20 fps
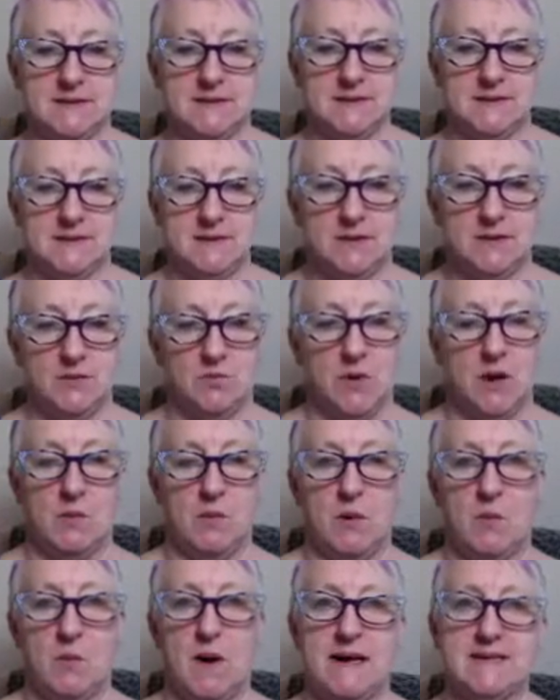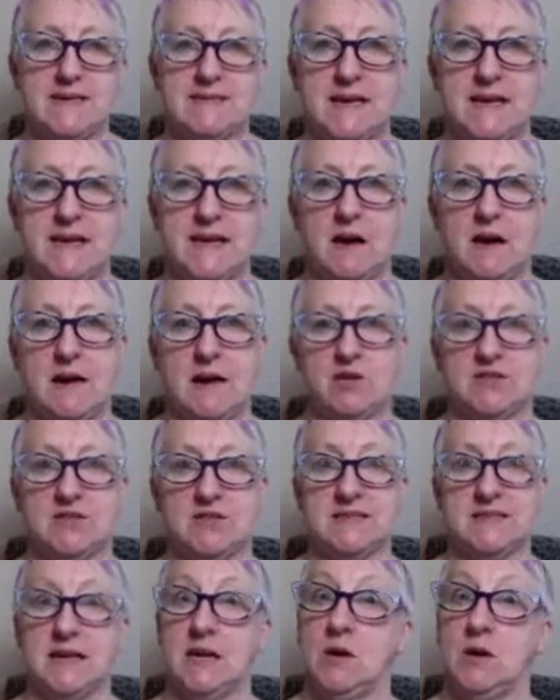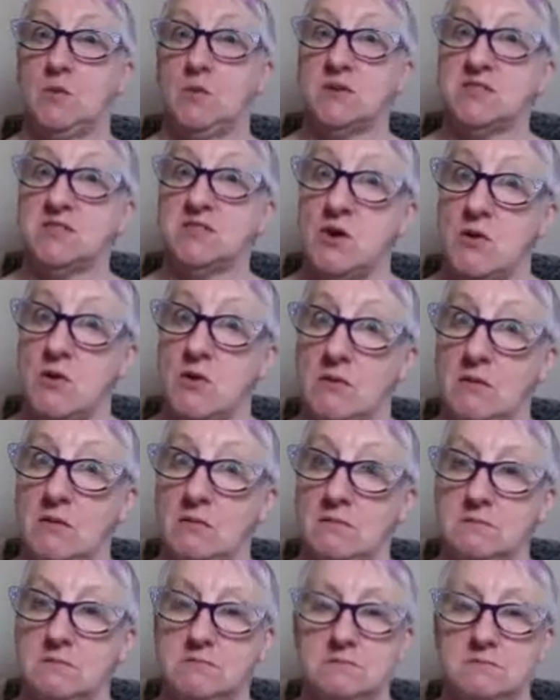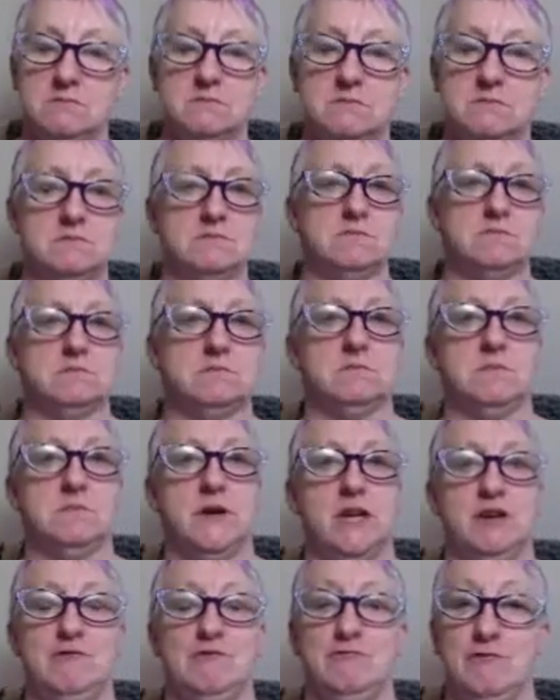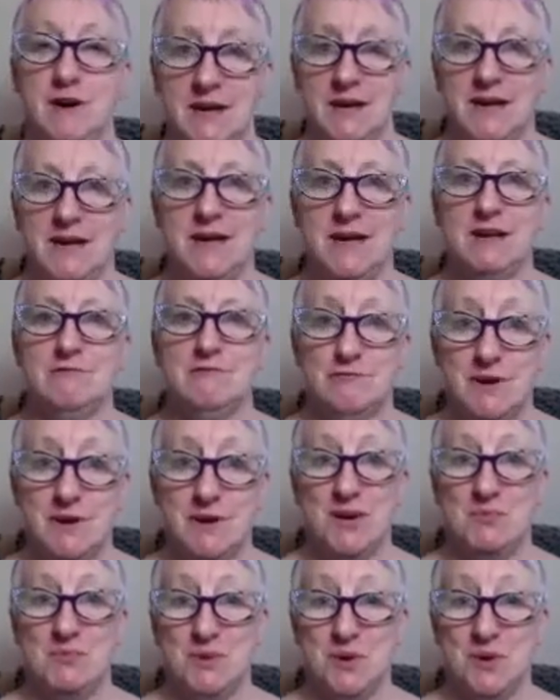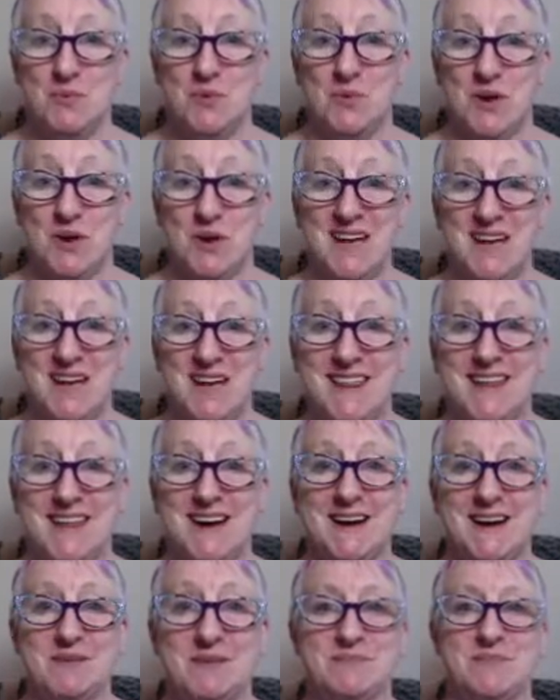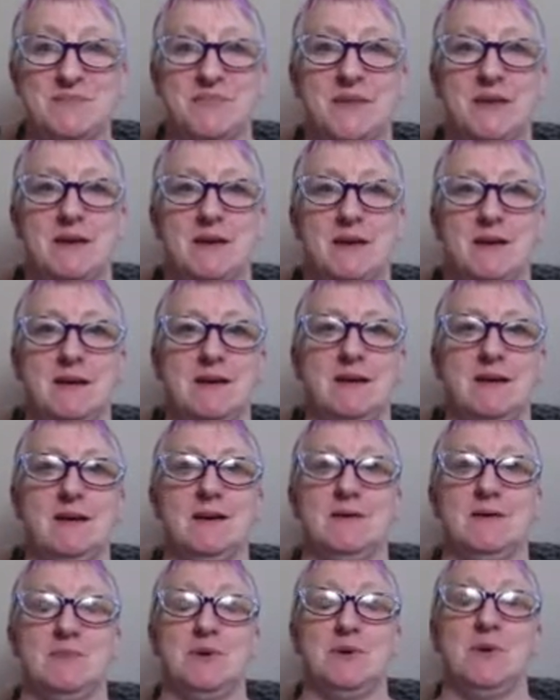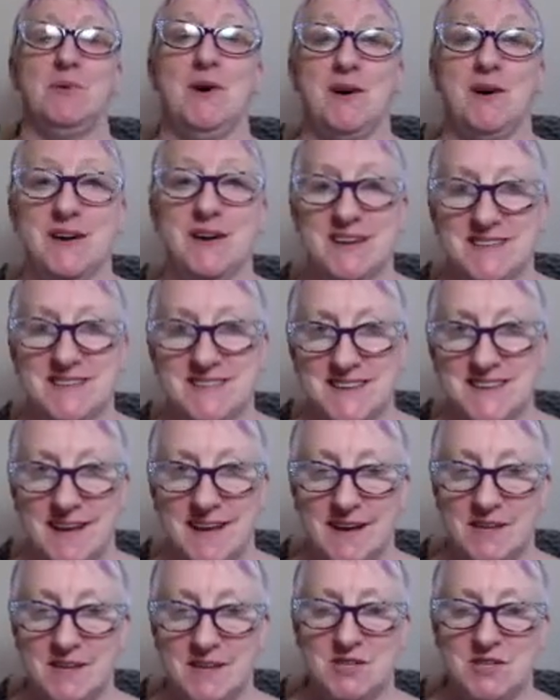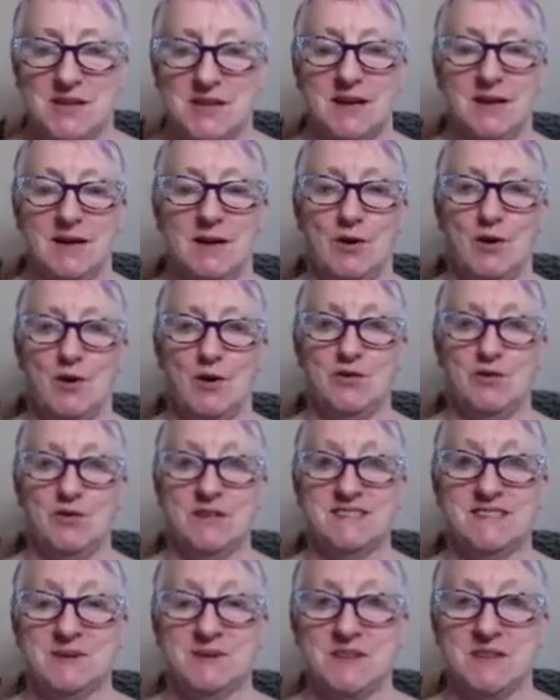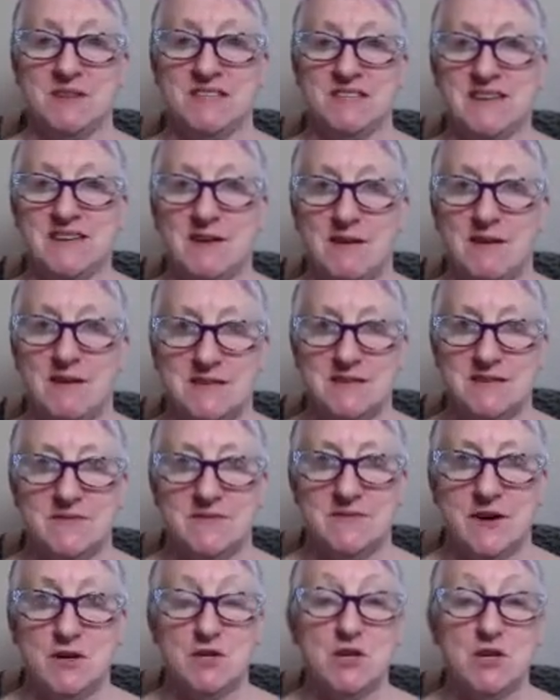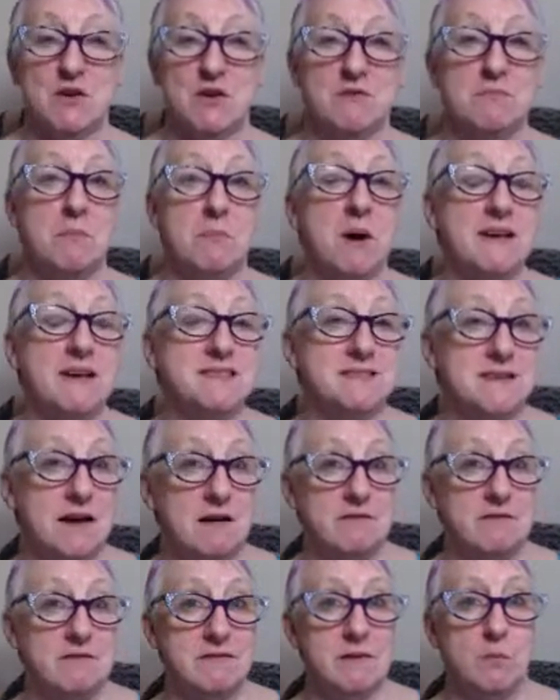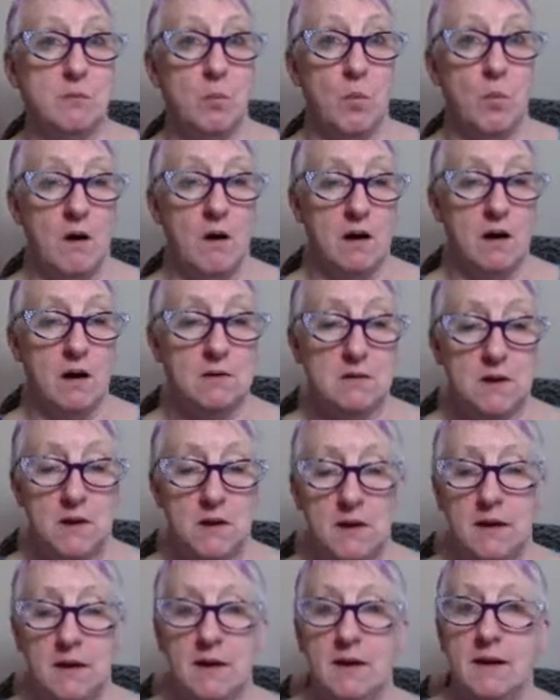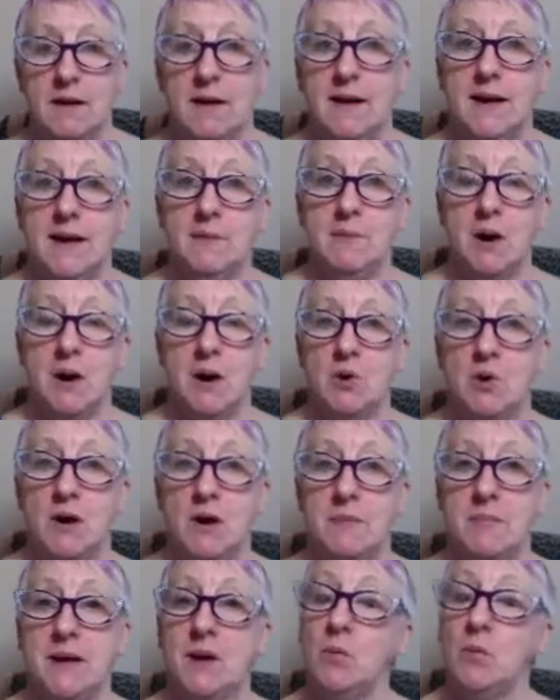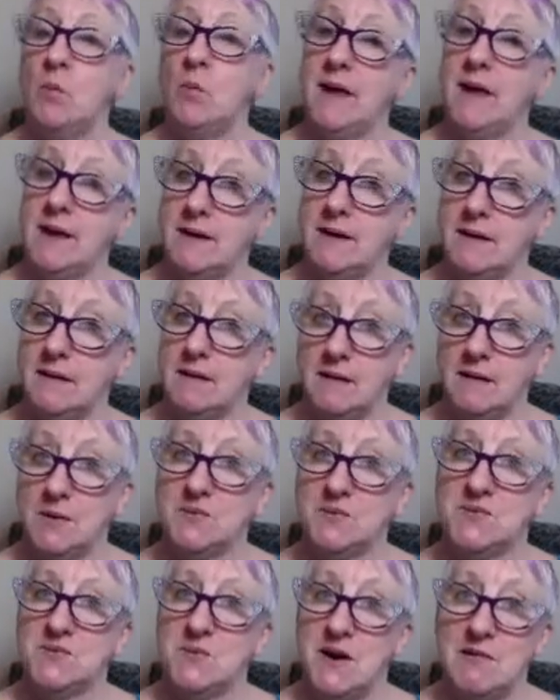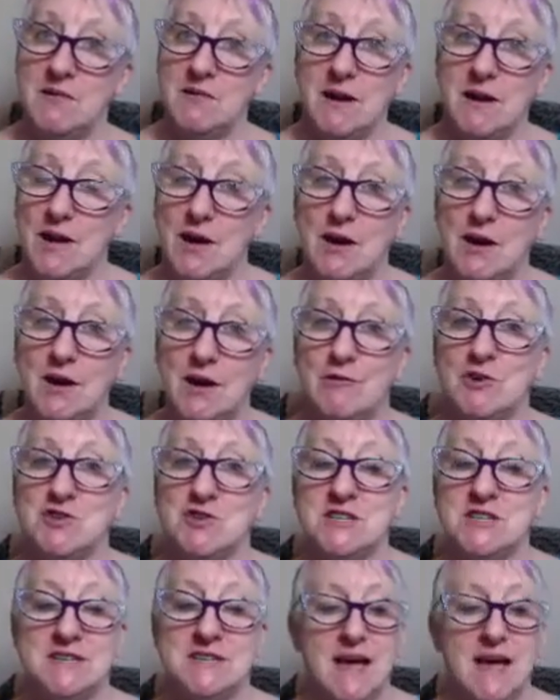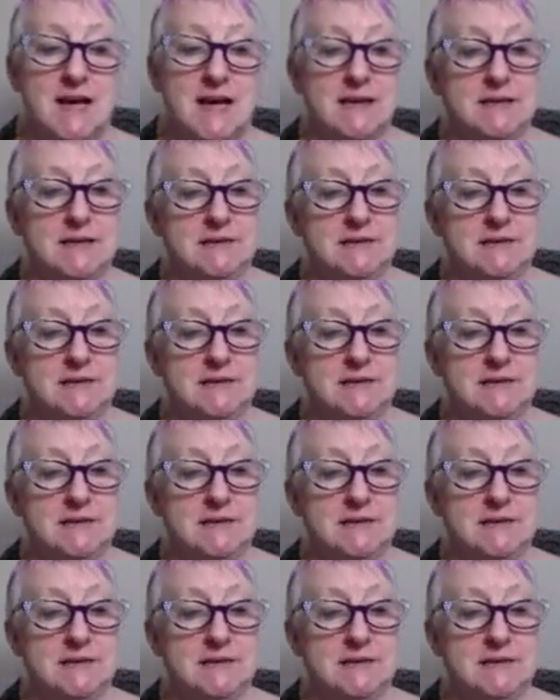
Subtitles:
And while we're waiting, I could sing you a song. But you really, really wouldn't want to hear that. What you are going to see actually on some of the slides is a photo of myself, moi, in my bright pink wig I was wearing earlier on today.